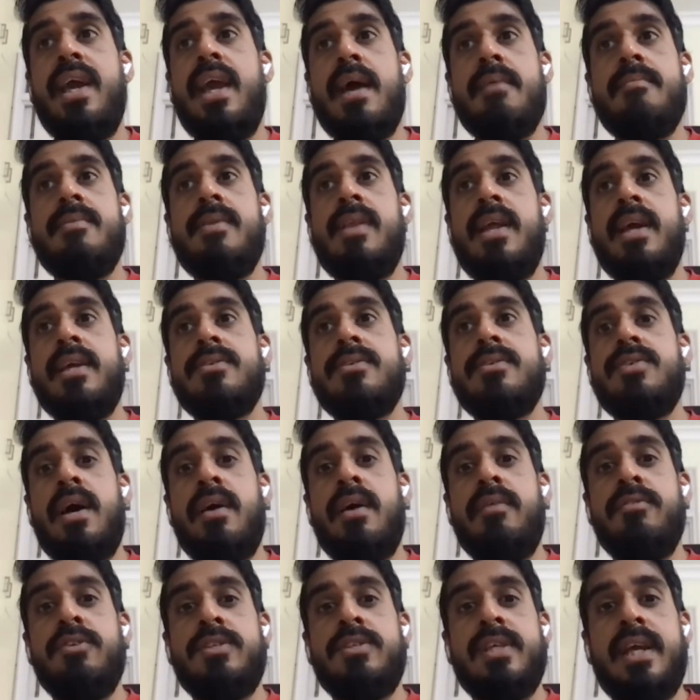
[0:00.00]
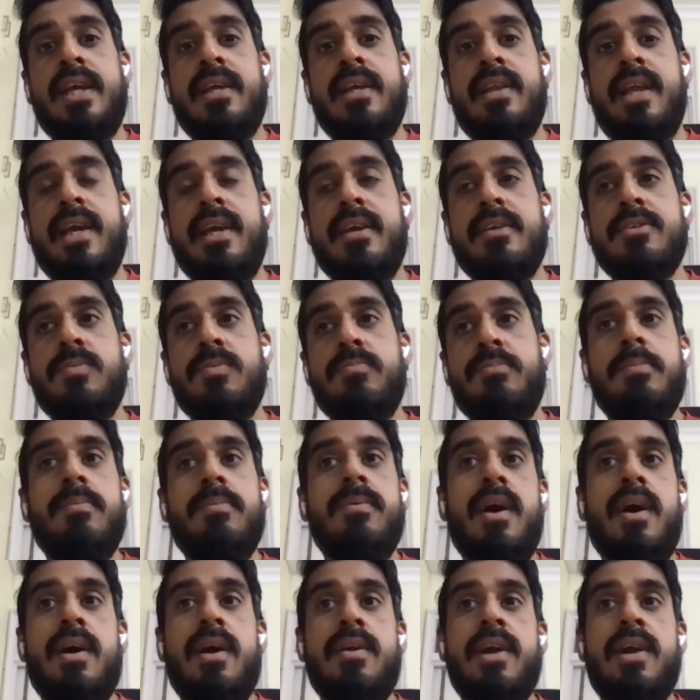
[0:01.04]
I mean, like, so I would say, like, so
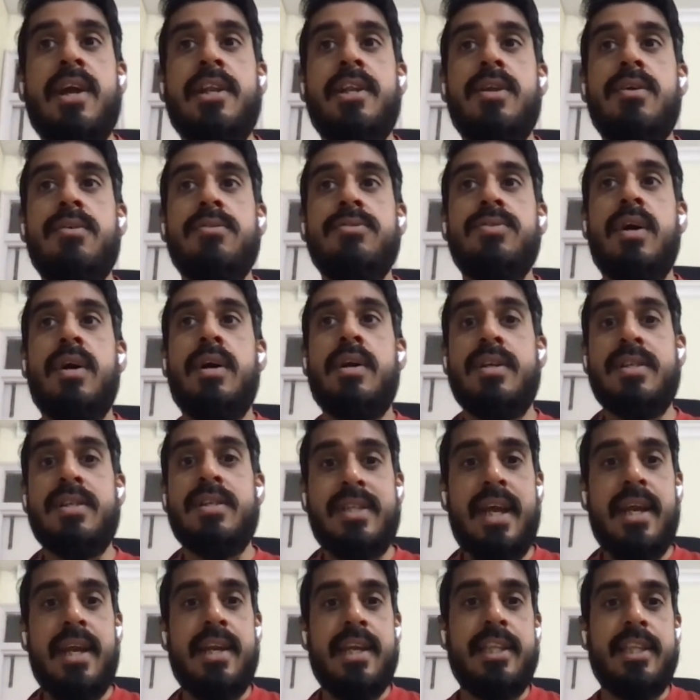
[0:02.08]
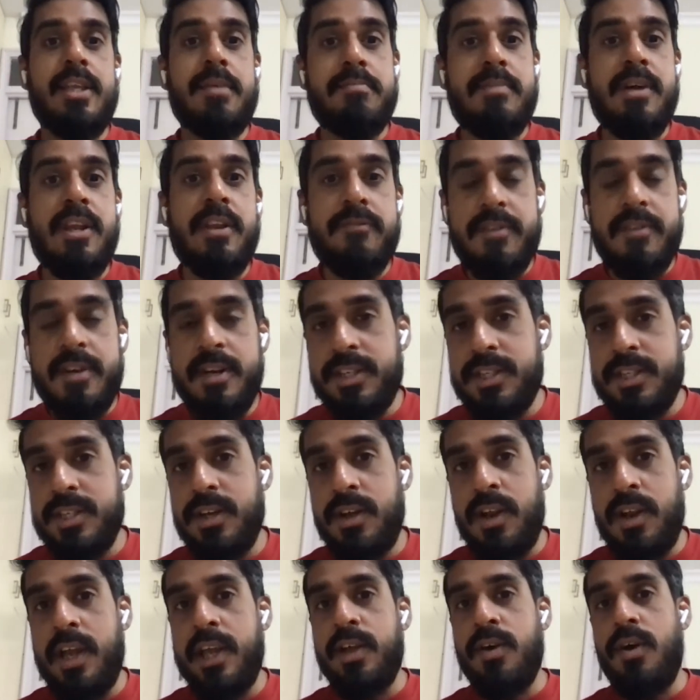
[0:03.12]
people are right now so understanding the benefits,
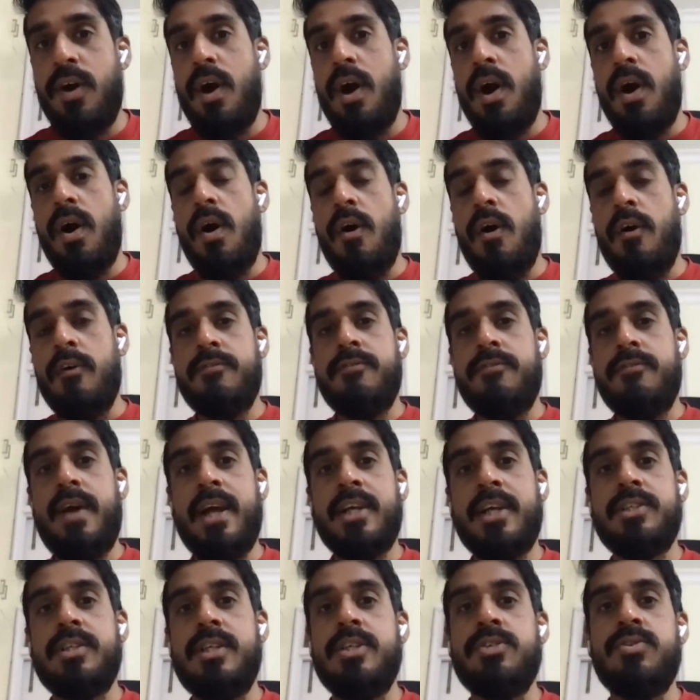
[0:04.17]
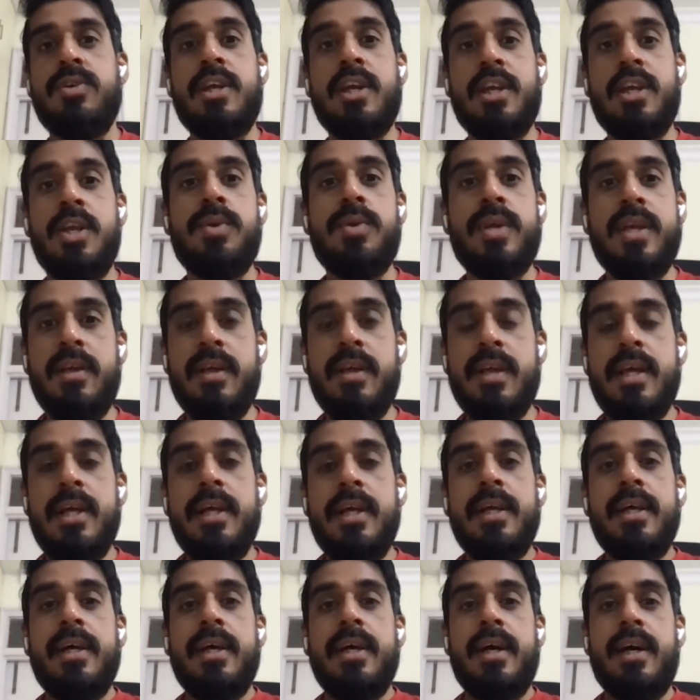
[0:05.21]
like, of actually so including
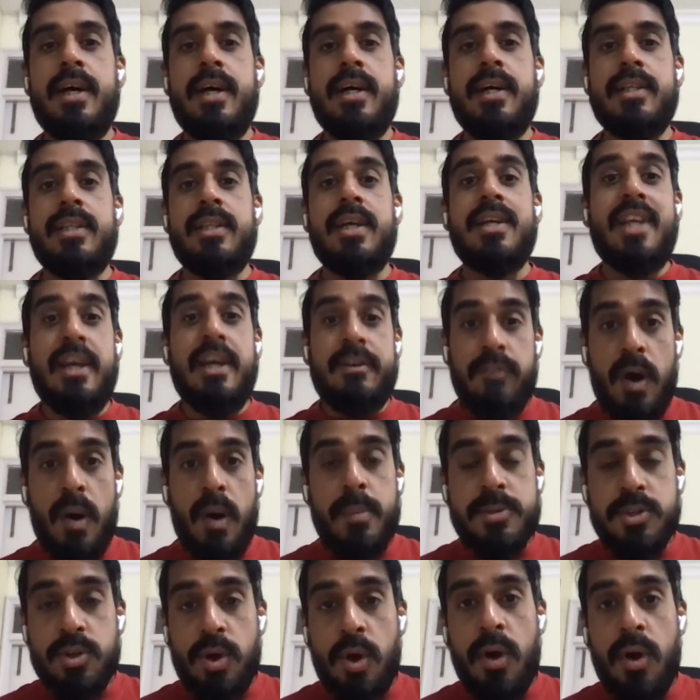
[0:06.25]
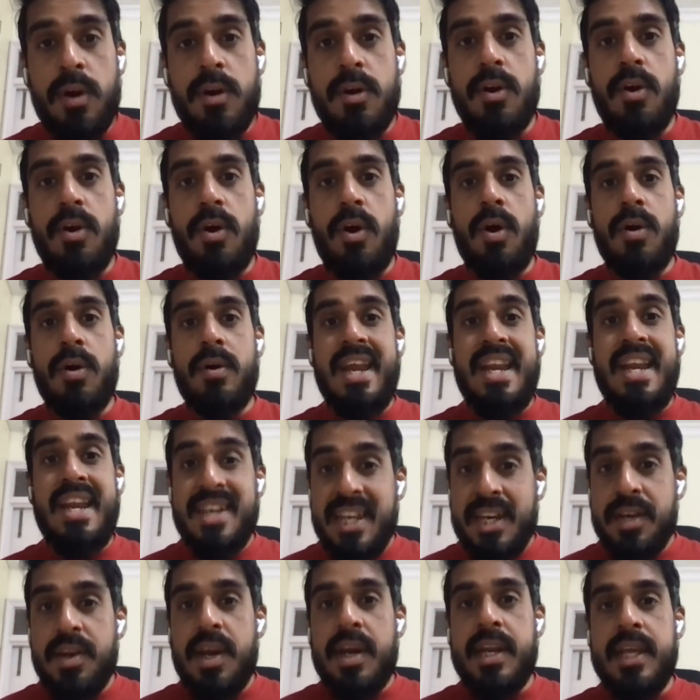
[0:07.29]
the DevOps, or
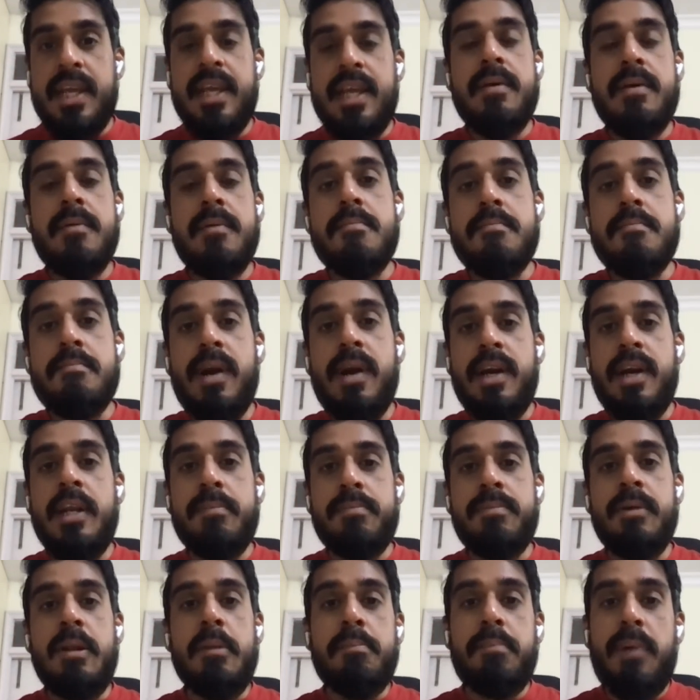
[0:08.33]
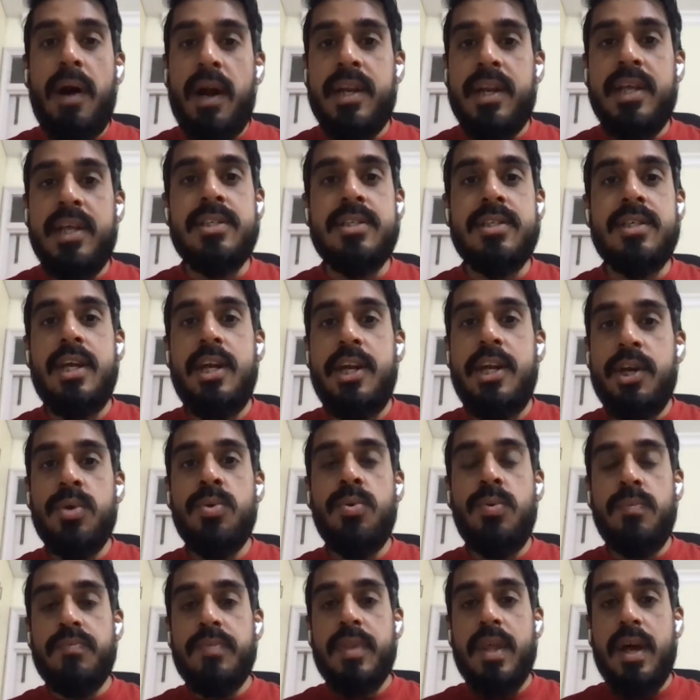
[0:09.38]
integrating multiple parties
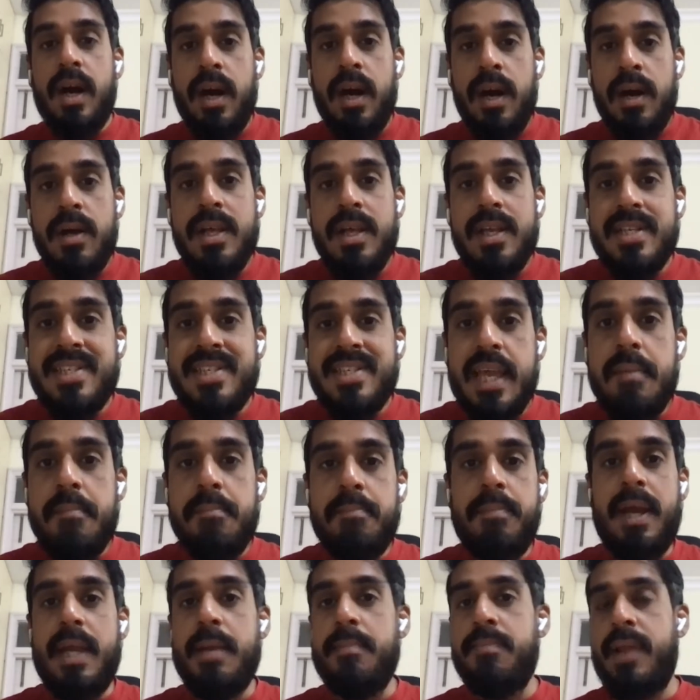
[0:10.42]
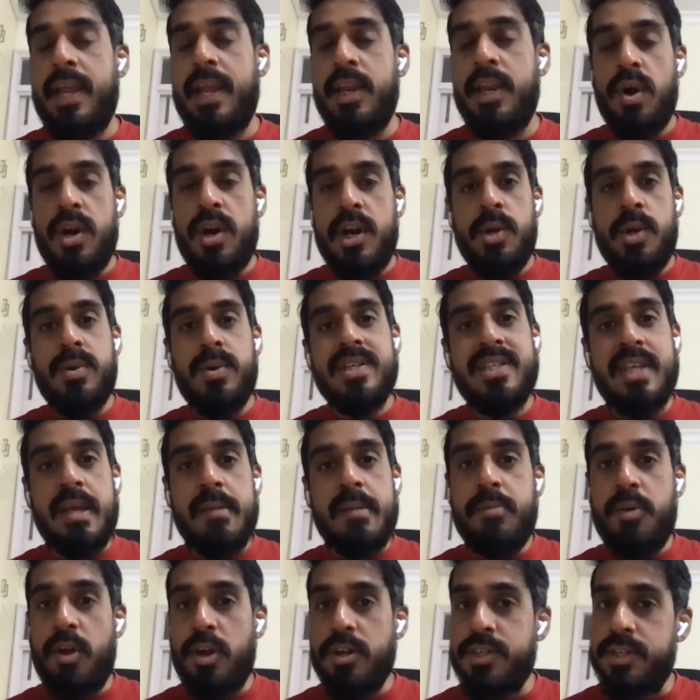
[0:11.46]
into a same pipeline or into a
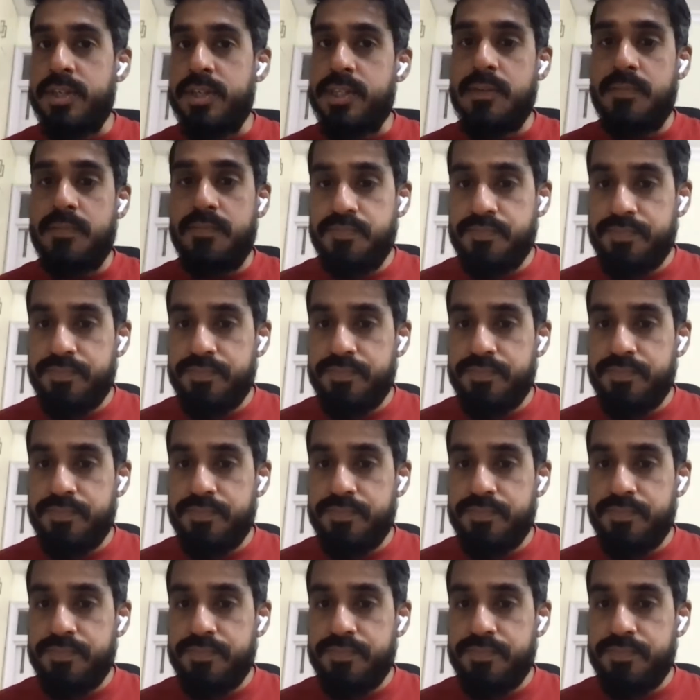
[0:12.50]
same process.